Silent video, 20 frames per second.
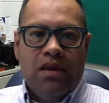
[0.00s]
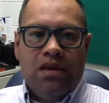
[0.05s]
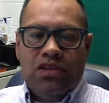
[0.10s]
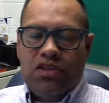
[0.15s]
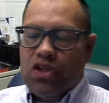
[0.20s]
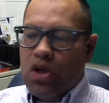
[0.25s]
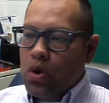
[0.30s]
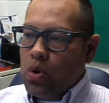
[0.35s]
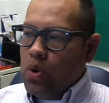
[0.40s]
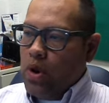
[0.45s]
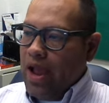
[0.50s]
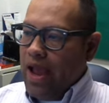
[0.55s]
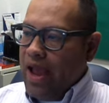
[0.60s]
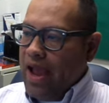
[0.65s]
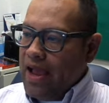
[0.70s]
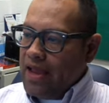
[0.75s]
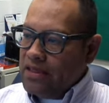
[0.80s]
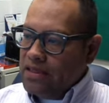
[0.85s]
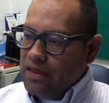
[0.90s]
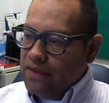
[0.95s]
So
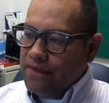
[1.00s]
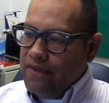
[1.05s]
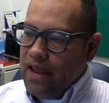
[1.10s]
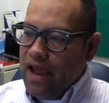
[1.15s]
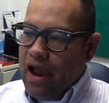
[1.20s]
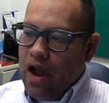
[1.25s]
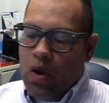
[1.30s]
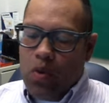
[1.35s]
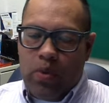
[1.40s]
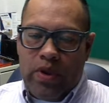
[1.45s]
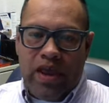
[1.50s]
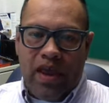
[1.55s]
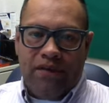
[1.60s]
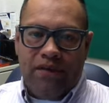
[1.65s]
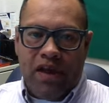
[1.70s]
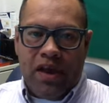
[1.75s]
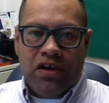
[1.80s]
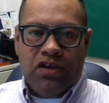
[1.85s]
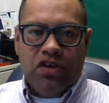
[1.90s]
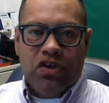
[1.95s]
as of now, we
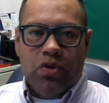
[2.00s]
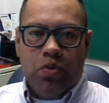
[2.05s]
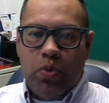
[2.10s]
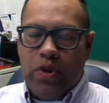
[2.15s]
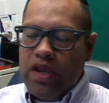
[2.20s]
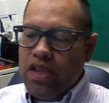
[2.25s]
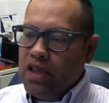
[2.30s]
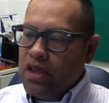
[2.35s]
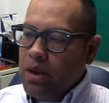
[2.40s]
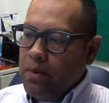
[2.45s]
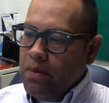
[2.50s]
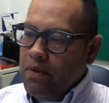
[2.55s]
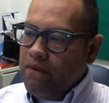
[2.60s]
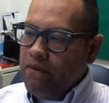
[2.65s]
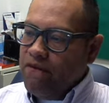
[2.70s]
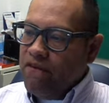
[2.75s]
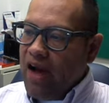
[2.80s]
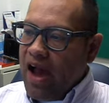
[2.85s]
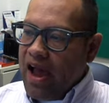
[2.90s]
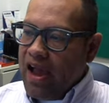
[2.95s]
have entered week number
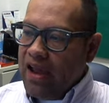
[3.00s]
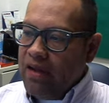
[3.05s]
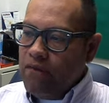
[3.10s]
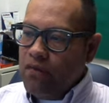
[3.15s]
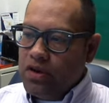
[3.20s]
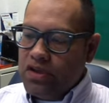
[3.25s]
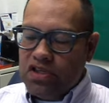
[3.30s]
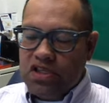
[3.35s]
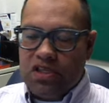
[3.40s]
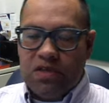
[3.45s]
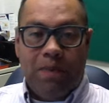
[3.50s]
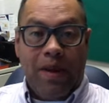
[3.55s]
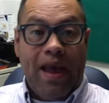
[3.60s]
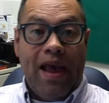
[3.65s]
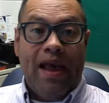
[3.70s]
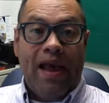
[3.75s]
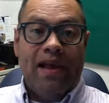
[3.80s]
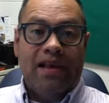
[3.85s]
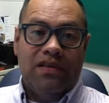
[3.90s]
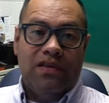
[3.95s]
five, which is
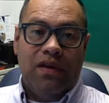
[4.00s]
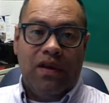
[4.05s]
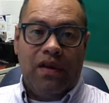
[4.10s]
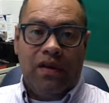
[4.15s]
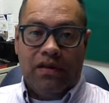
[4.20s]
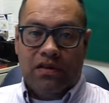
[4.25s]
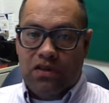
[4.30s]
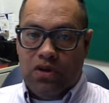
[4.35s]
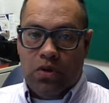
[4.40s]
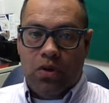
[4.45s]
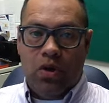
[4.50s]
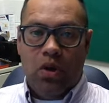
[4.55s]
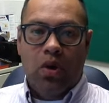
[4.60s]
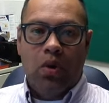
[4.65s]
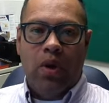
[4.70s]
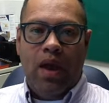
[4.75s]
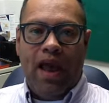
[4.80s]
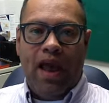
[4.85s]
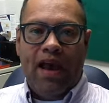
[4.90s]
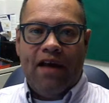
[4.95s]
past, as you
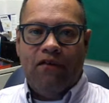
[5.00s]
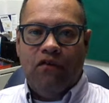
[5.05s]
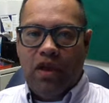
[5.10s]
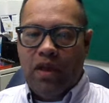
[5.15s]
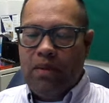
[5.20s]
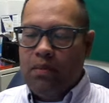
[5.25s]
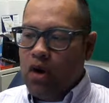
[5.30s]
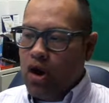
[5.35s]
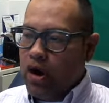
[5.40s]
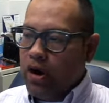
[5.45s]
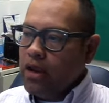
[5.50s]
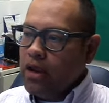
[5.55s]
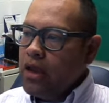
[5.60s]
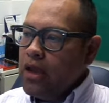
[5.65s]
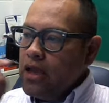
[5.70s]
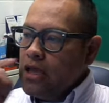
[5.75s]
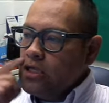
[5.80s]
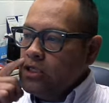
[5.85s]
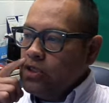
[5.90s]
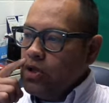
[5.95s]
know, halfway mark.
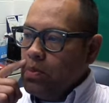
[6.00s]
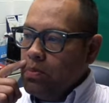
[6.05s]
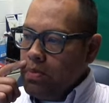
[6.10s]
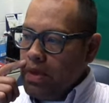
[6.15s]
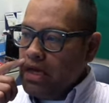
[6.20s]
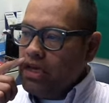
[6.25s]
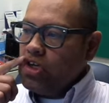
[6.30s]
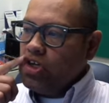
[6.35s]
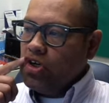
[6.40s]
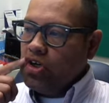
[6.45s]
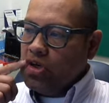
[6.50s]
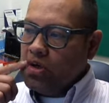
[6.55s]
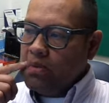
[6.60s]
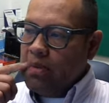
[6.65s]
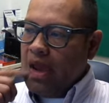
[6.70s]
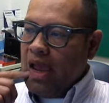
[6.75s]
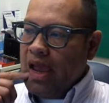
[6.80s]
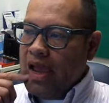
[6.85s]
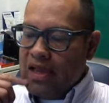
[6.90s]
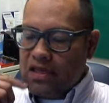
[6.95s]
So
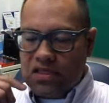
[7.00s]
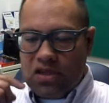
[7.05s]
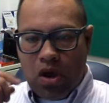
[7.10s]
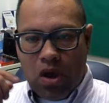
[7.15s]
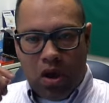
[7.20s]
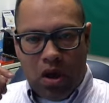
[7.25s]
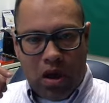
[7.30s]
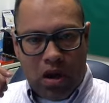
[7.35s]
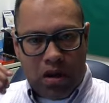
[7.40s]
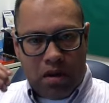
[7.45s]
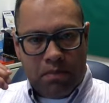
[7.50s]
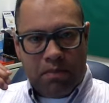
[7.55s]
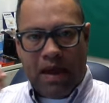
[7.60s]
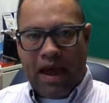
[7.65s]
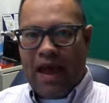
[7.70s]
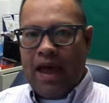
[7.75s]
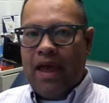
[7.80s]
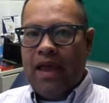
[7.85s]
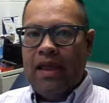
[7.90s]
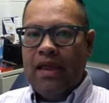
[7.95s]
midterm has gone
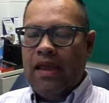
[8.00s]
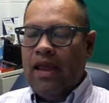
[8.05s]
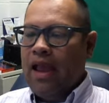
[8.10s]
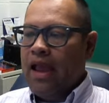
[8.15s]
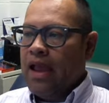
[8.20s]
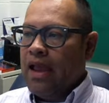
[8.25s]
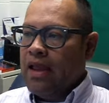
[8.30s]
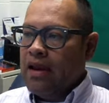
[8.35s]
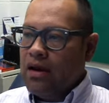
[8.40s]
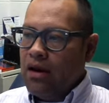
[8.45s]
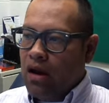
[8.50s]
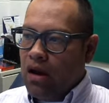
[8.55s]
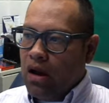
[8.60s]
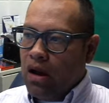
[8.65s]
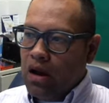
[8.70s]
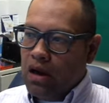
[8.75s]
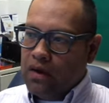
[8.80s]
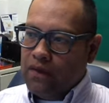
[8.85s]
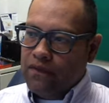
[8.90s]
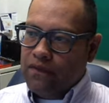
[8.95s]
by and
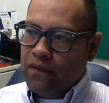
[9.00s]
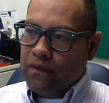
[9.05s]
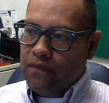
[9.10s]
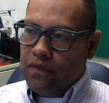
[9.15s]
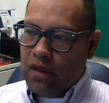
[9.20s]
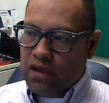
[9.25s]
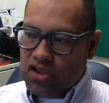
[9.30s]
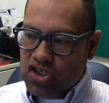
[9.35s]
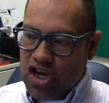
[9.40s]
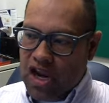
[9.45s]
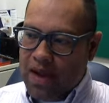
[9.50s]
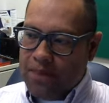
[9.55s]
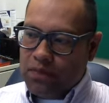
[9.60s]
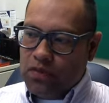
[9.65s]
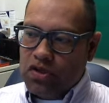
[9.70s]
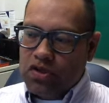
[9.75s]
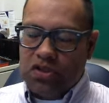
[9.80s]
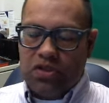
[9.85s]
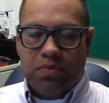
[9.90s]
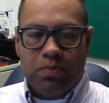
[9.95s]
all of the chapters
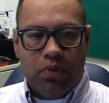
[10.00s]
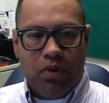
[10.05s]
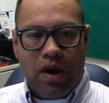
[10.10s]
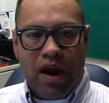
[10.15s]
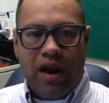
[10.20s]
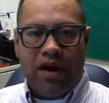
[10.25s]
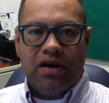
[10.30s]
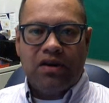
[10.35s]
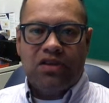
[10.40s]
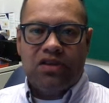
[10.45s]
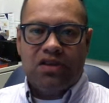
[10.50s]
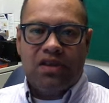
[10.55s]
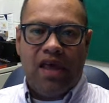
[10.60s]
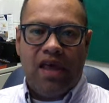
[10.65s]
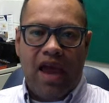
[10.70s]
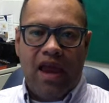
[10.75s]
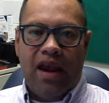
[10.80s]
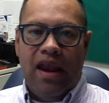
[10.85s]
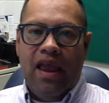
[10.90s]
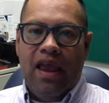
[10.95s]
doctors prior to
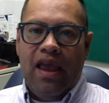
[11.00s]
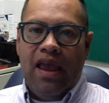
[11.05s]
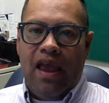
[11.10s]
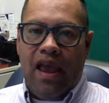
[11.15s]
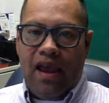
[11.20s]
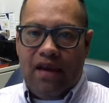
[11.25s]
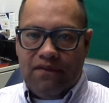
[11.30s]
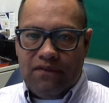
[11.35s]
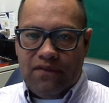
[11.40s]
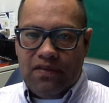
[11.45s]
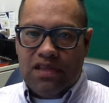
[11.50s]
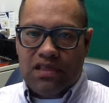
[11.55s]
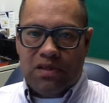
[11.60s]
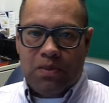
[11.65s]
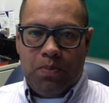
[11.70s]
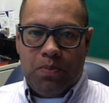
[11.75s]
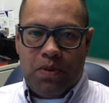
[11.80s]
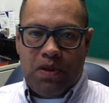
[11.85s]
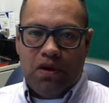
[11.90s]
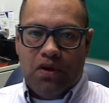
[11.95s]
that have
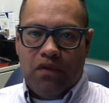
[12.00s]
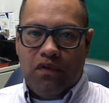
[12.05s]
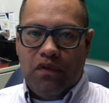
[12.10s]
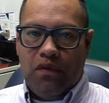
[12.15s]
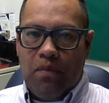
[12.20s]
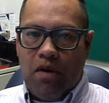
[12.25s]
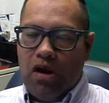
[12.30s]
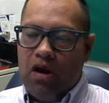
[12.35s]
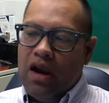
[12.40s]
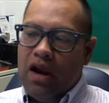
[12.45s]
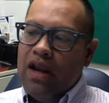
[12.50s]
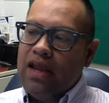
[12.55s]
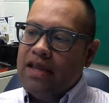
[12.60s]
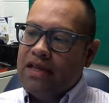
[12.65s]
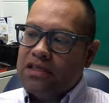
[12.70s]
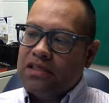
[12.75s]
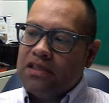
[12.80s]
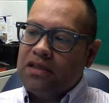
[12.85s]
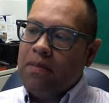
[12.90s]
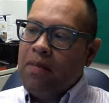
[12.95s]
disappeared from our
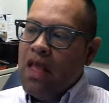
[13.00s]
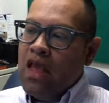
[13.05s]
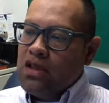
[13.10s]
list.